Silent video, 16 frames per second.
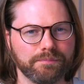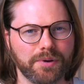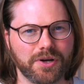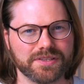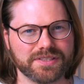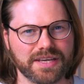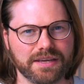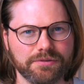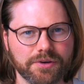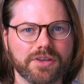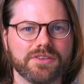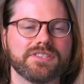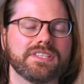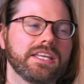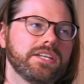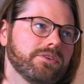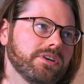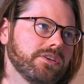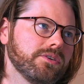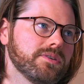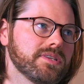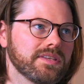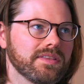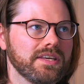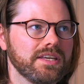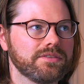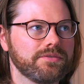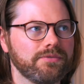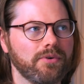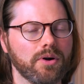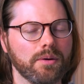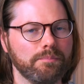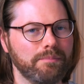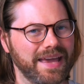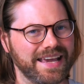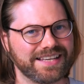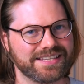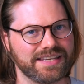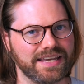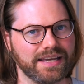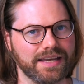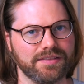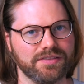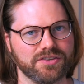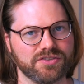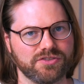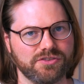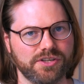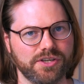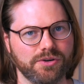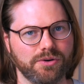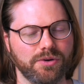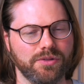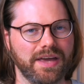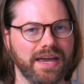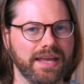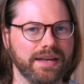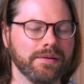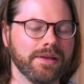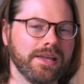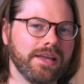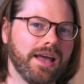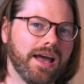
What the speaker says: But if you're considering using these for mixing in the studio, then